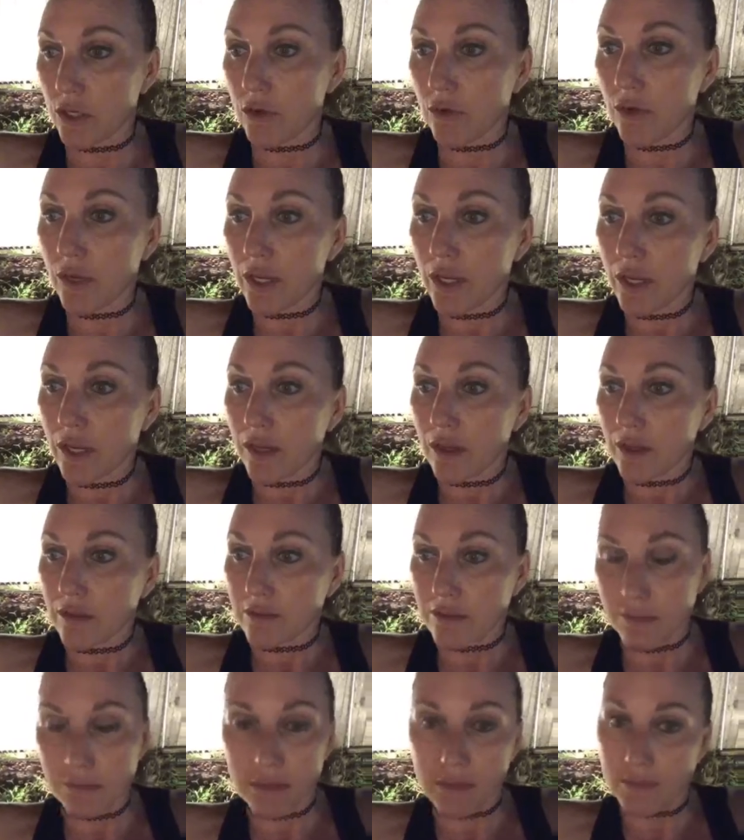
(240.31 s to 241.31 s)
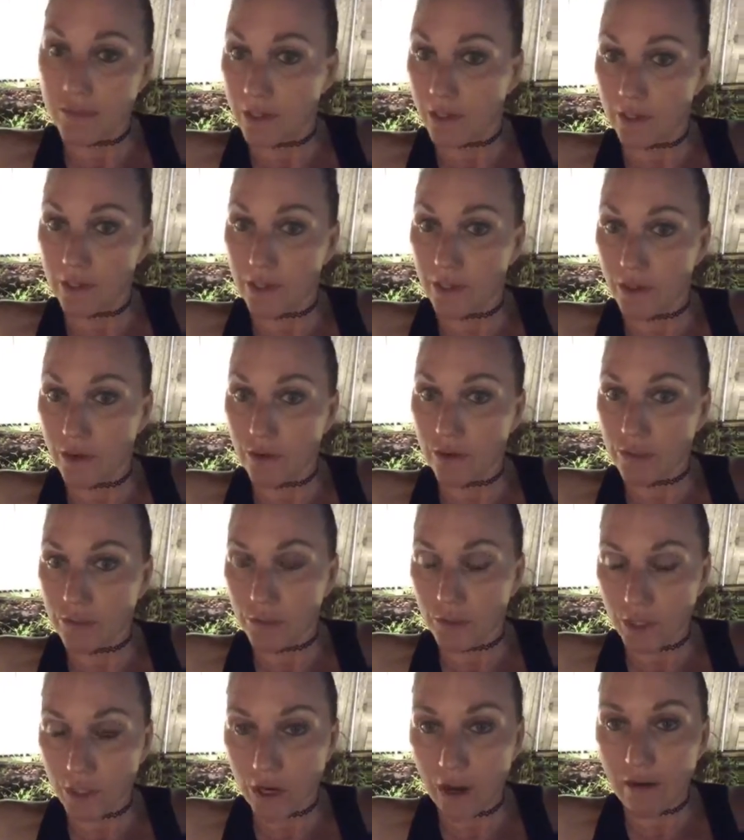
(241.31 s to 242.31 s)
you know? Sometimes you already know, it's
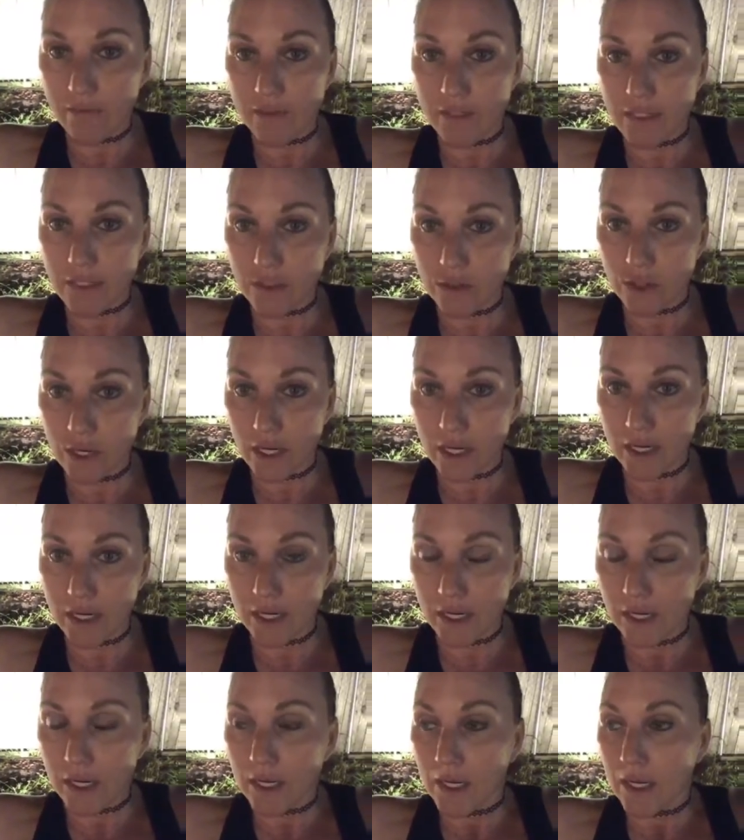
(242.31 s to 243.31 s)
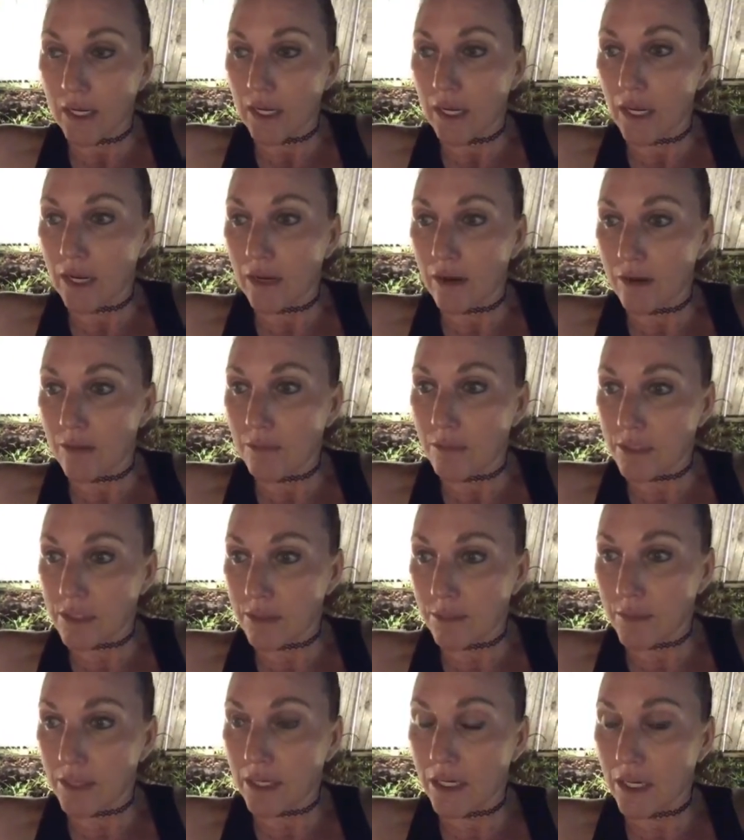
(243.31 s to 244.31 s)
pretty obvious, right? But
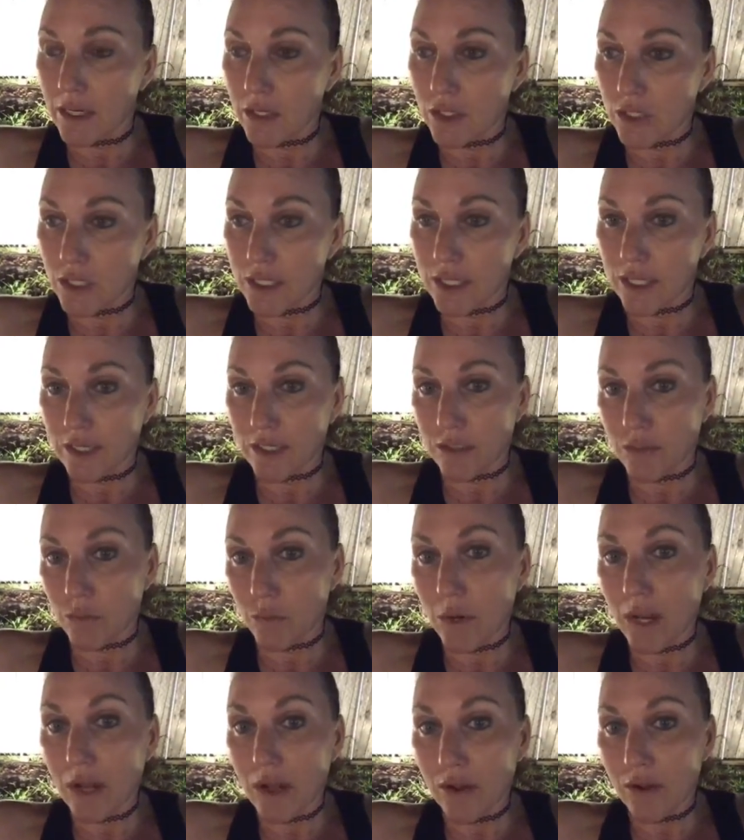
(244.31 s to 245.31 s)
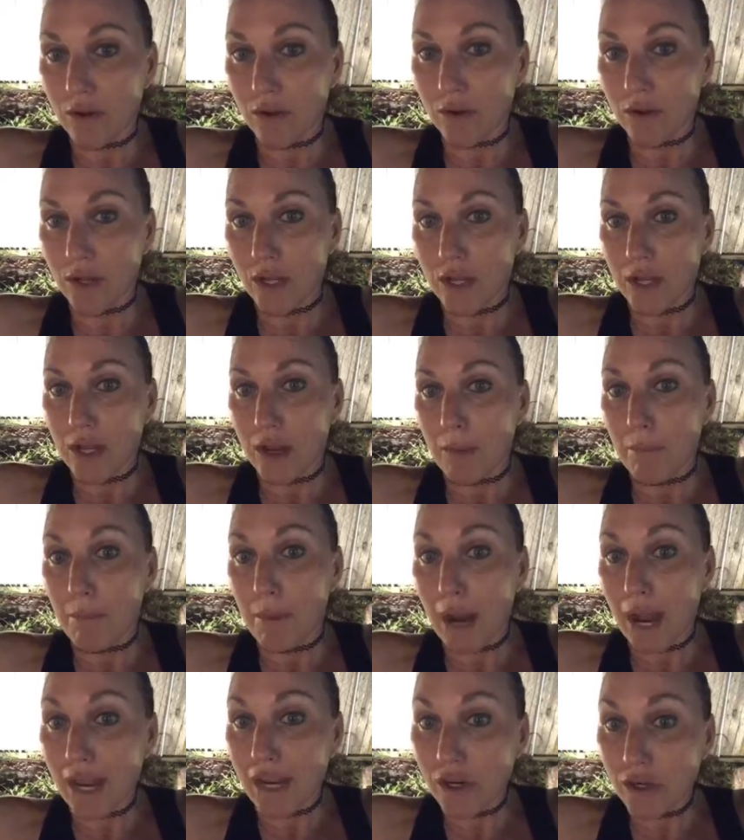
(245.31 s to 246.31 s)
something to understand as well,
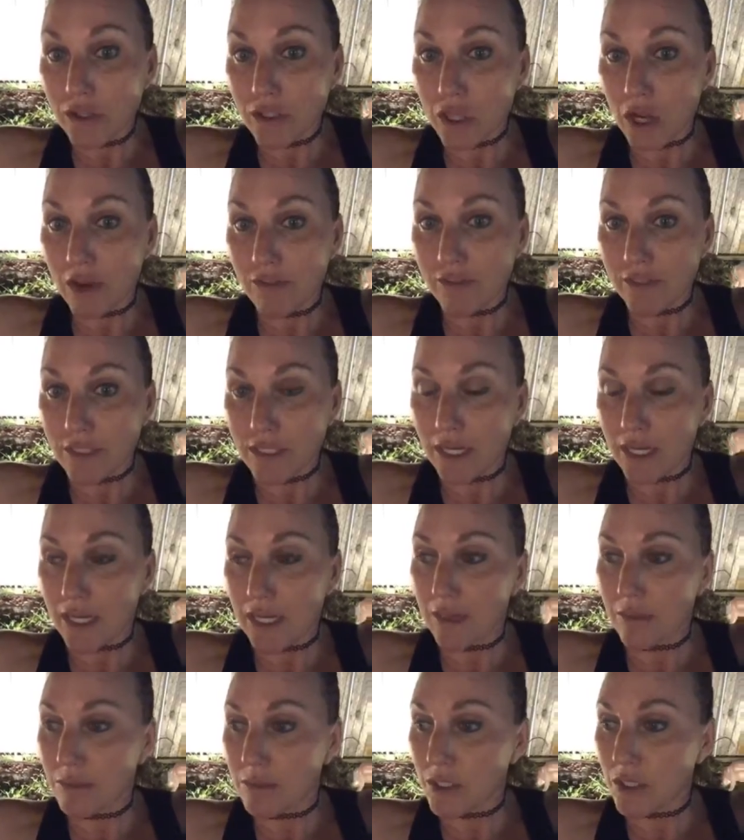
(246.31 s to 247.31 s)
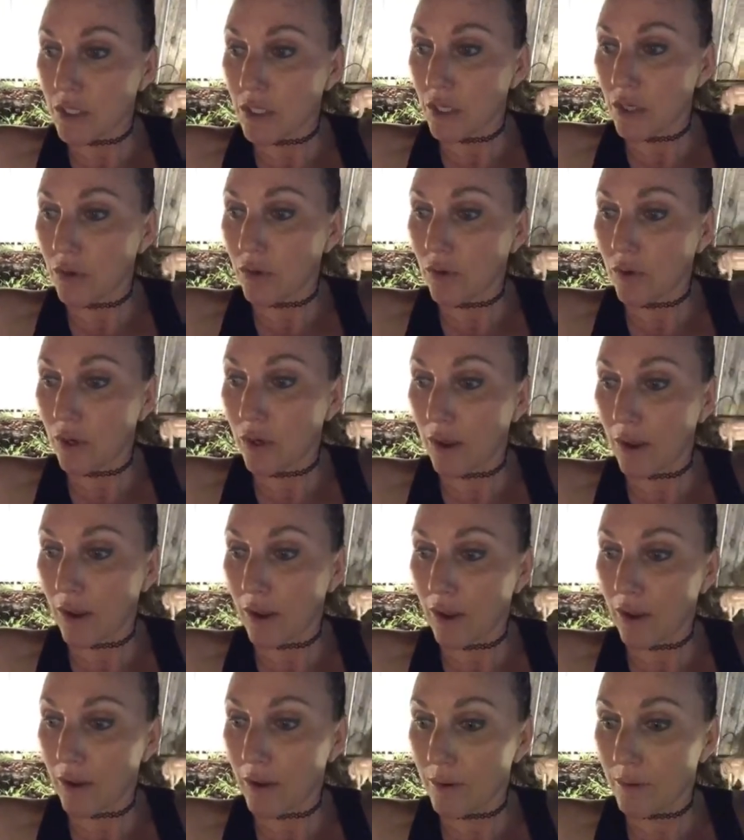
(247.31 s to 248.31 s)
buyers oftentimes, you know,
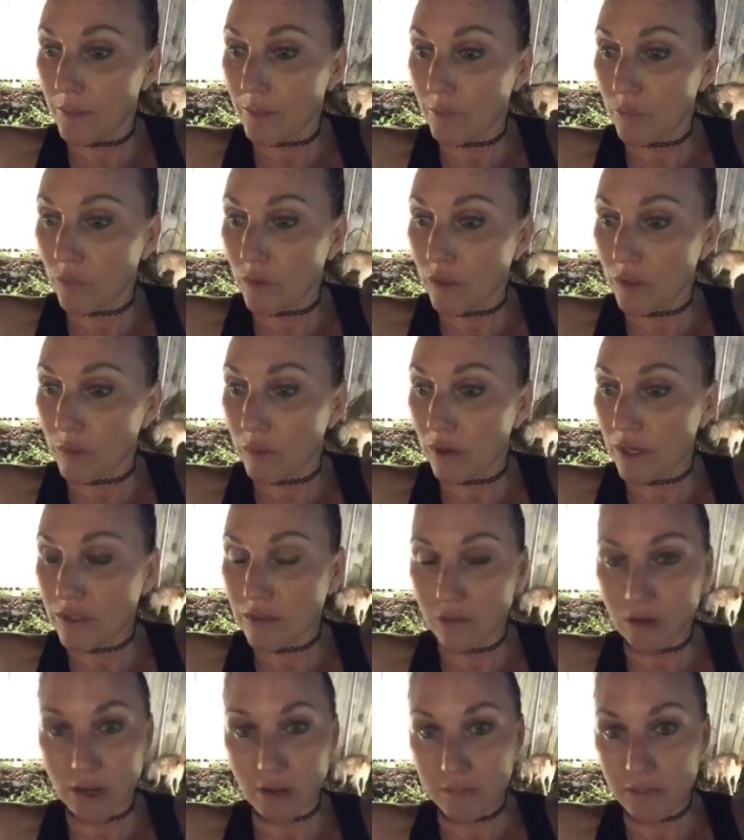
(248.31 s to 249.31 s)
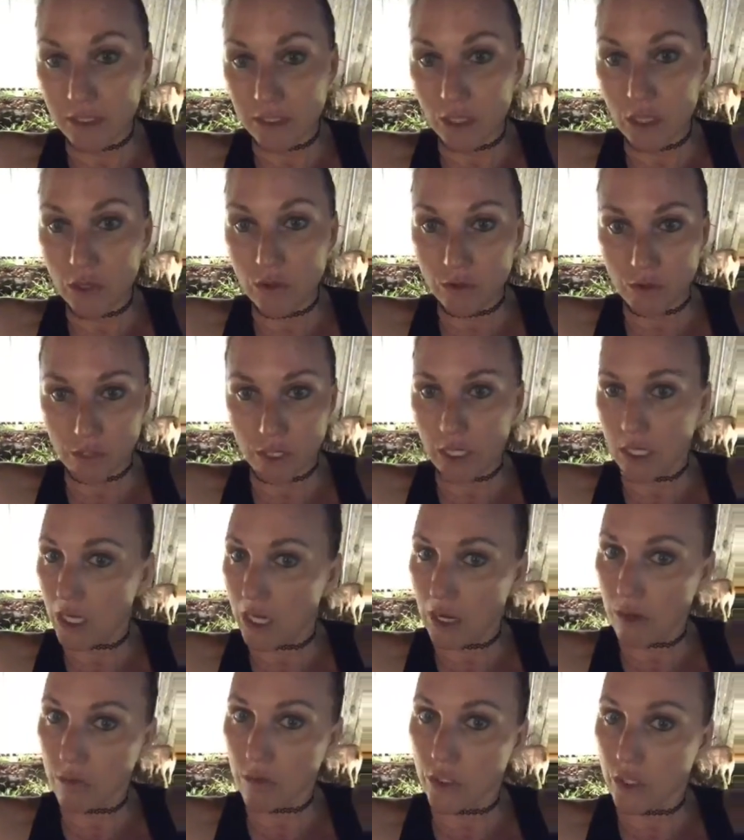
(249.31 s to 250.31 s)
when the appraisal comes in low, they're like,
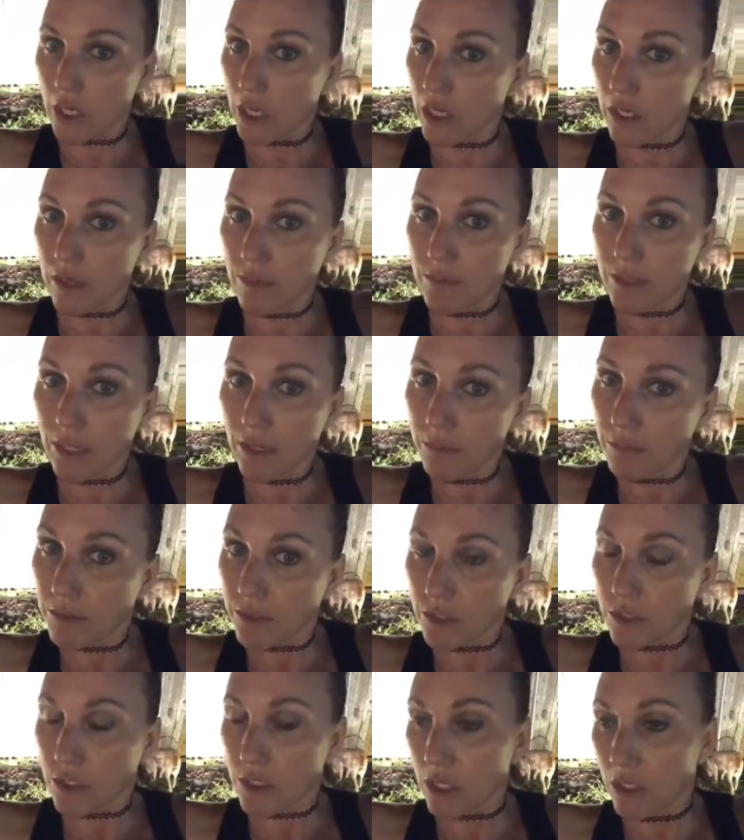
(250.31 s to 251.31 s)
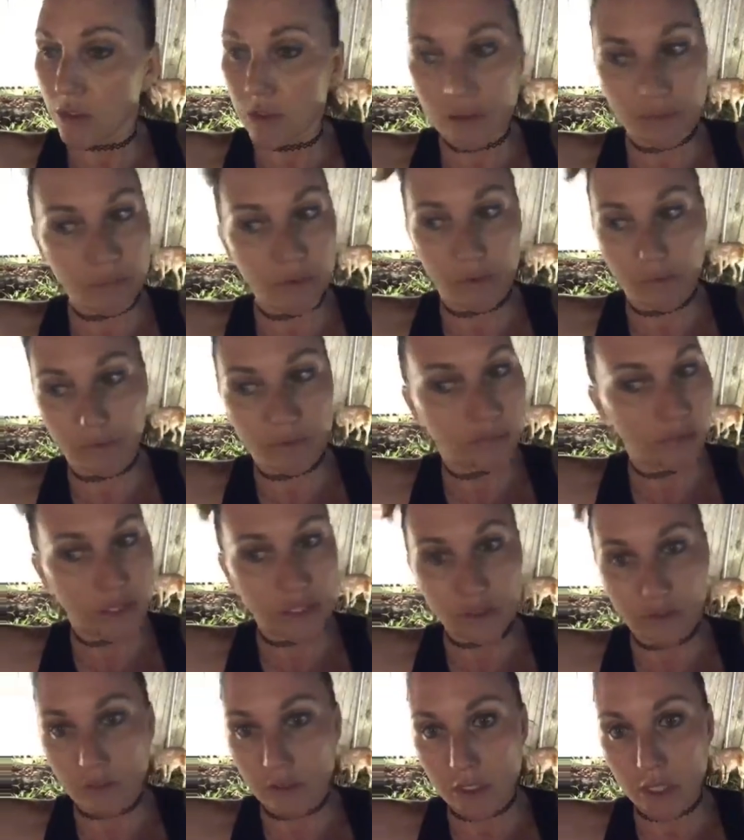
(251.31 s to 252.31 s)
yeah, well, you got to come down, Mr. Seller, the
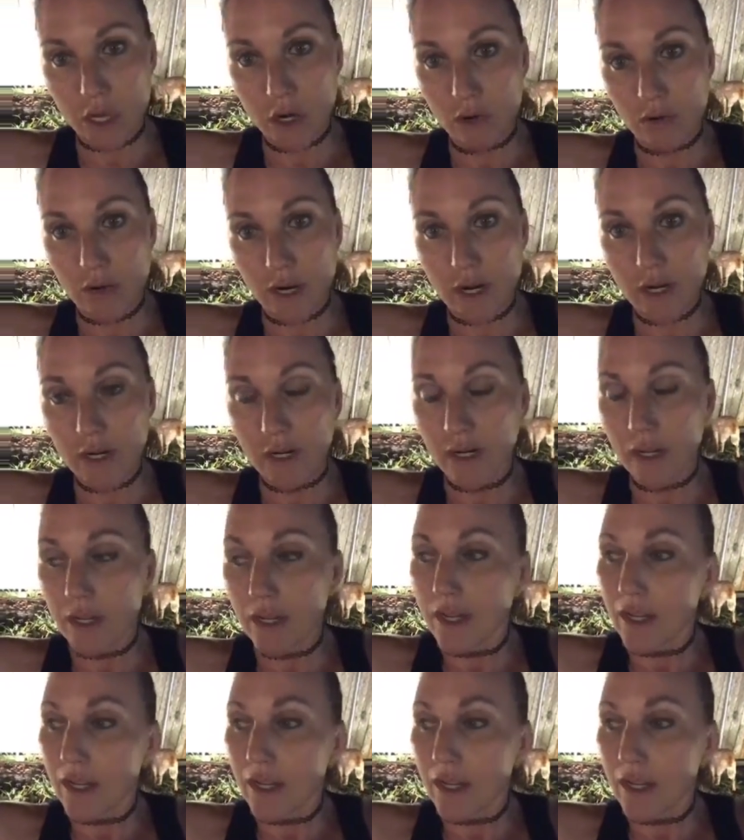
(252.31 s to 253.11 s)
appraisal's low, right?